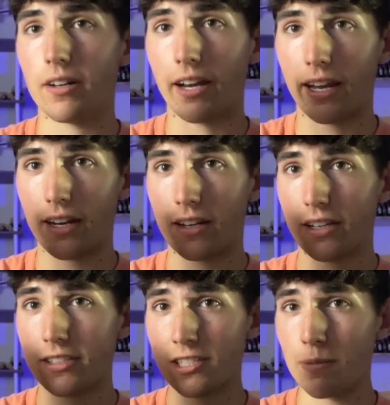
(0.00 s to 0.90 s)
and
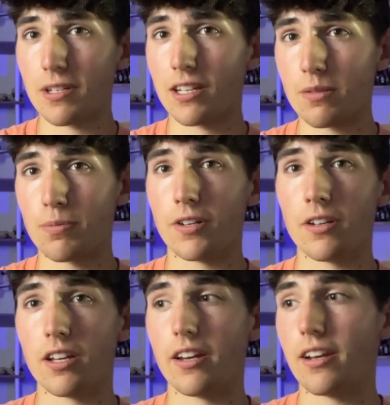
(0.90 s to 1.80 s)
it seems like it's pretty
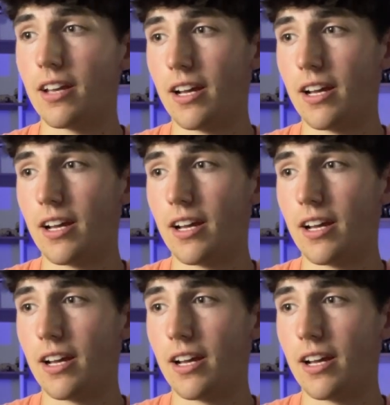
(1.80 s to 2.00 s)
good.